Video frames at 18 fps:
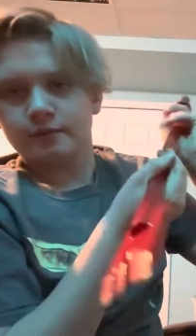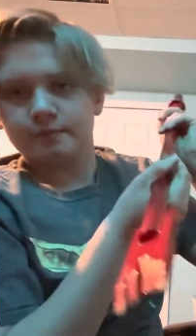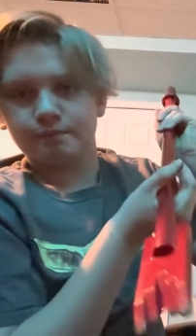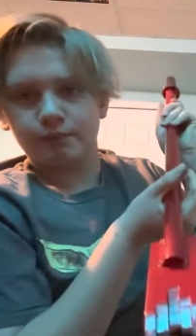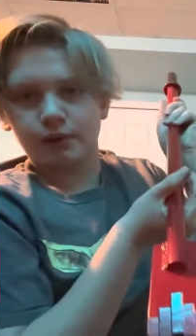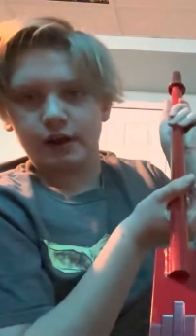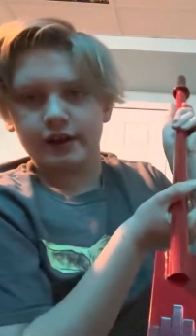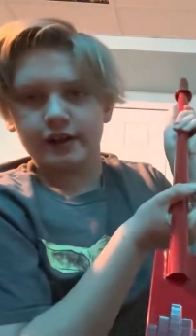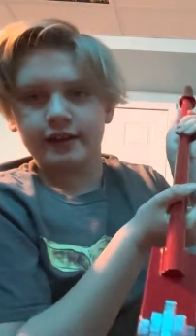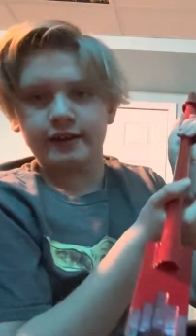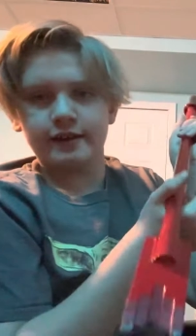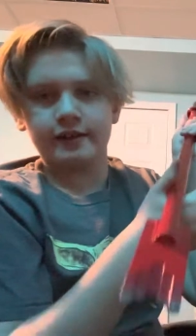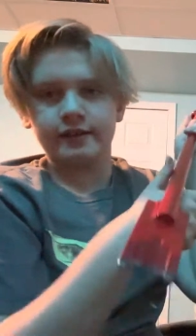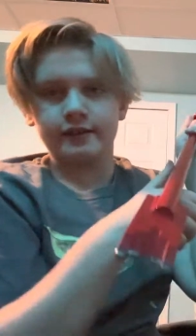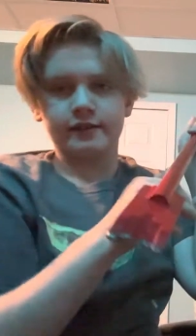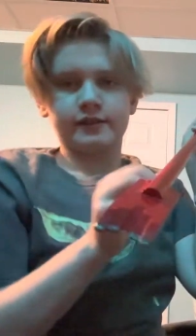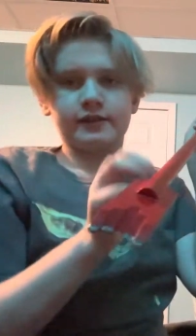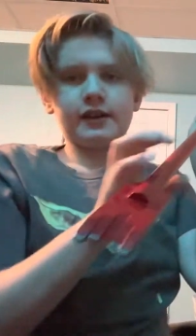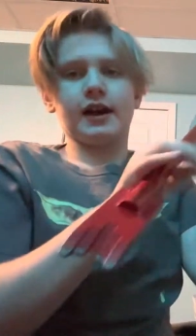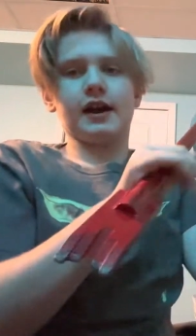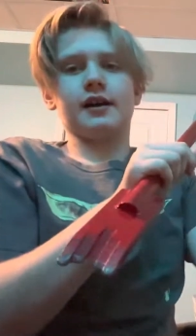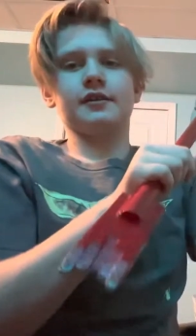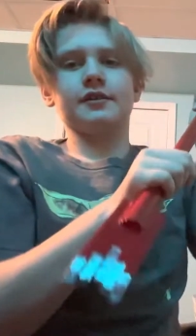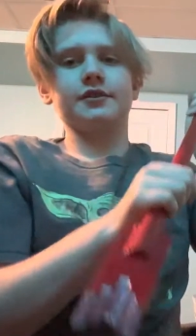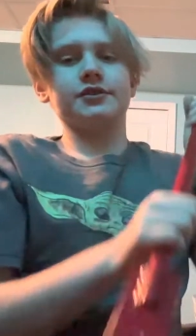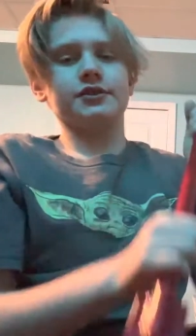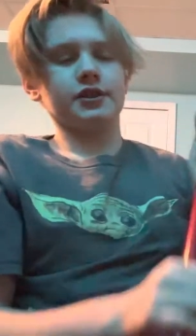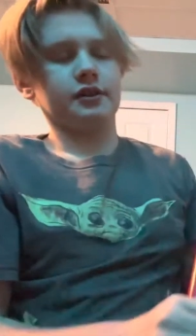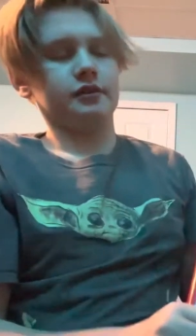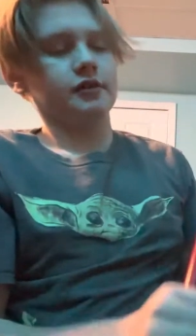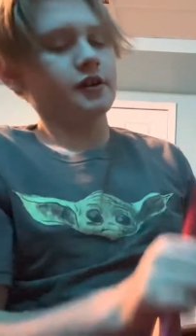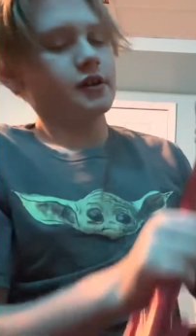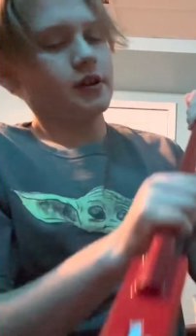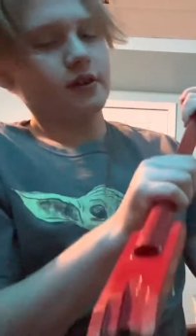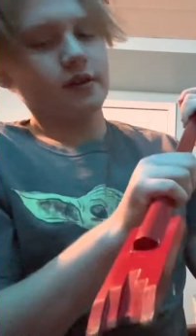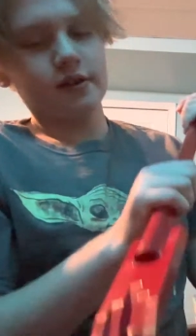But yeah, so
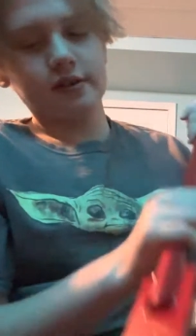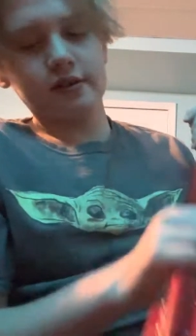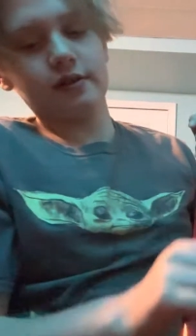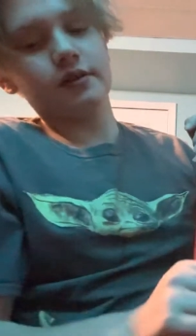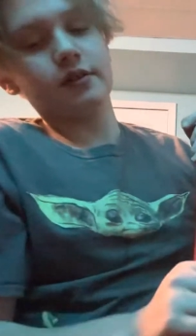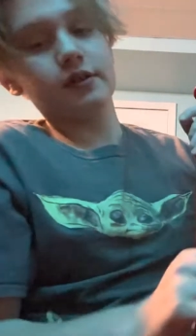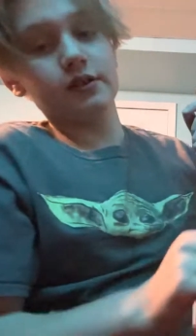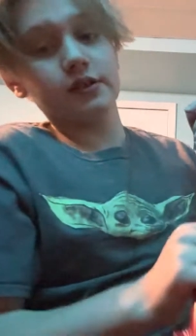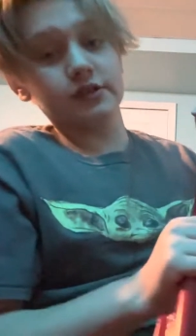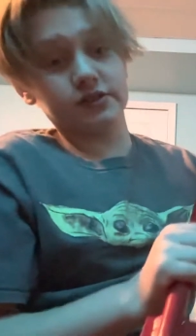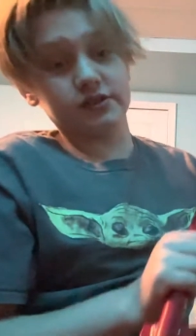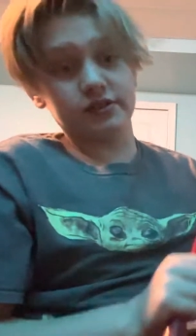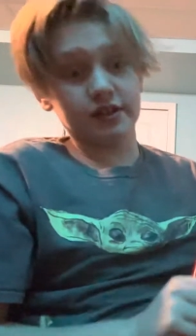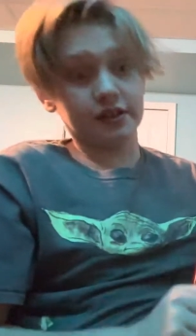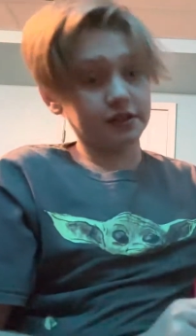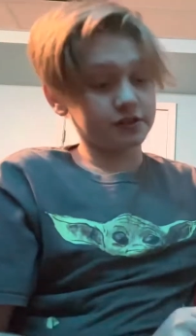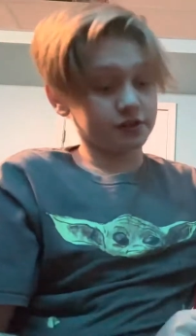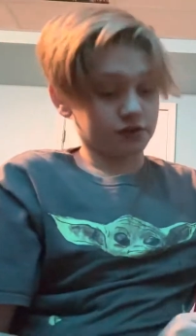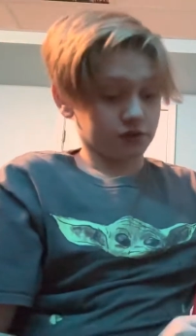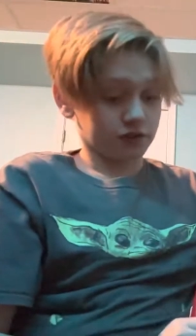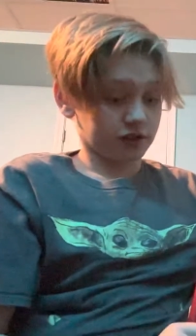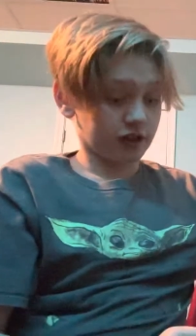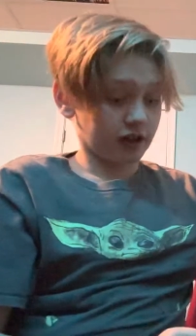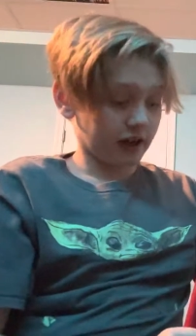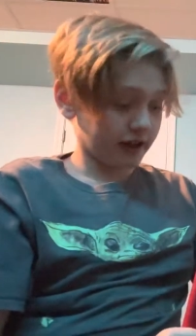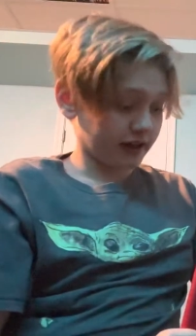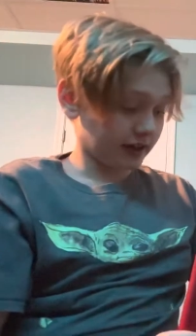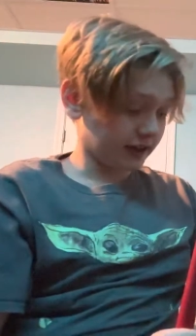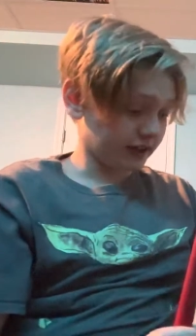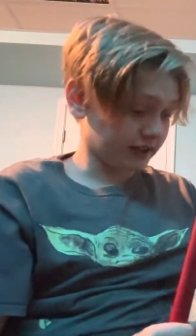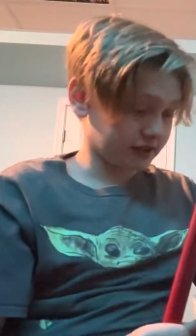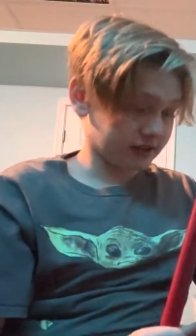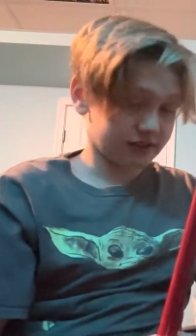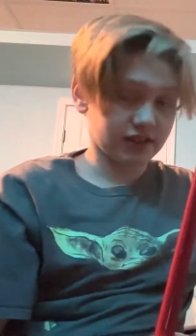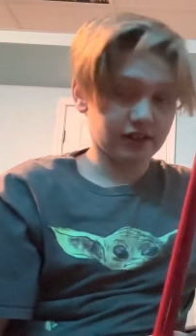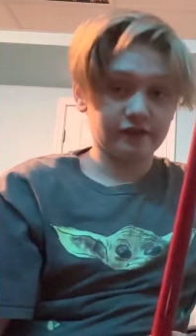this does cut
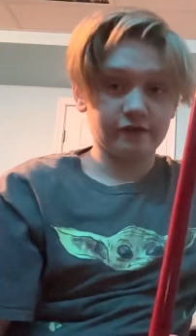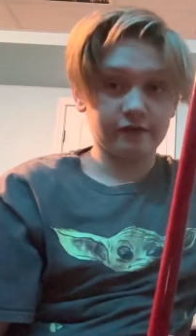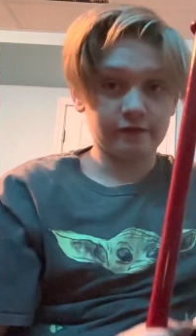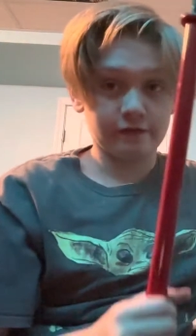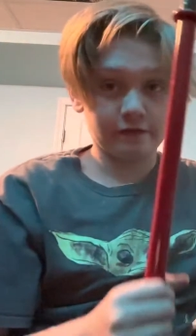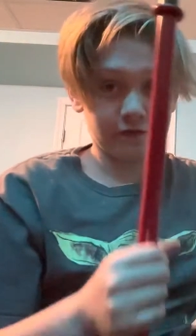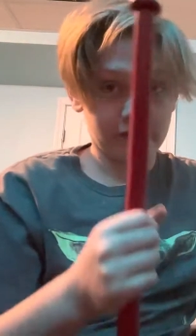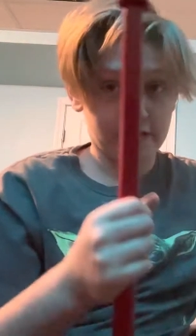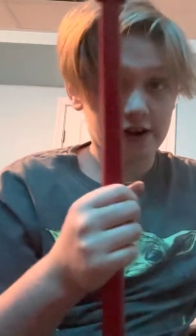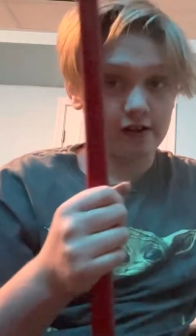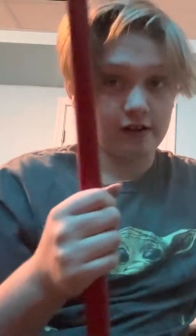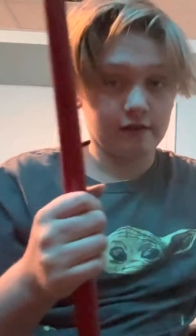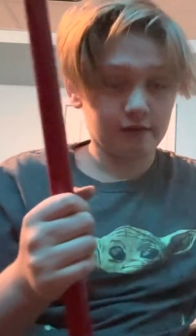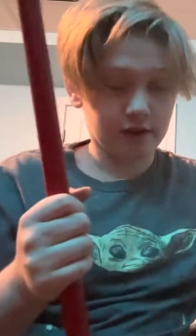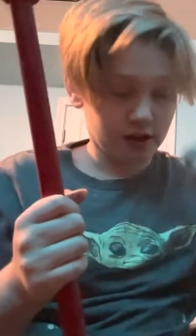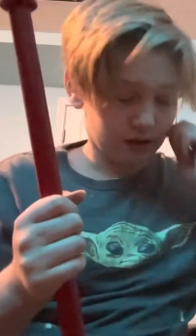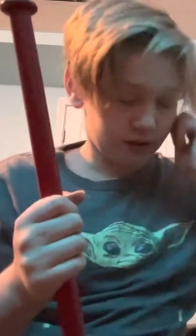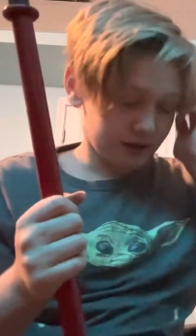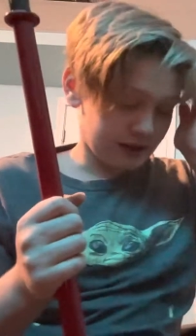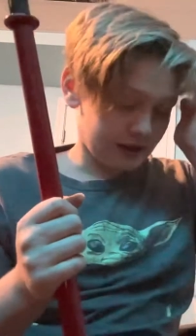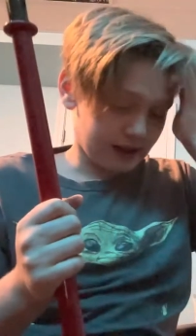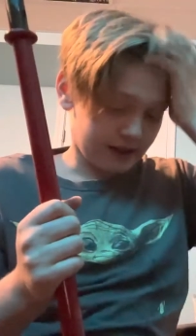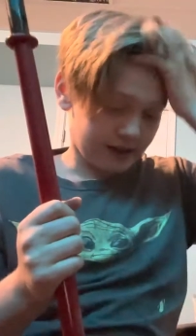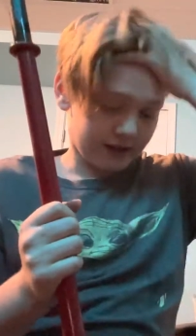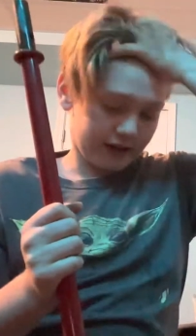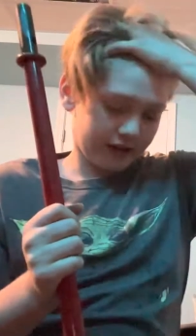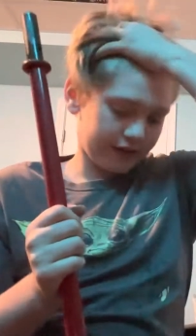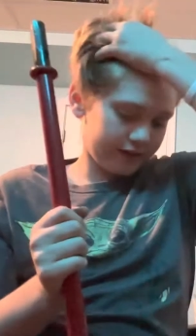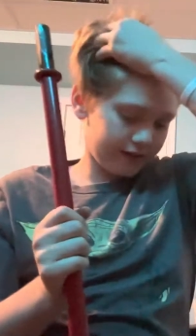ice very well.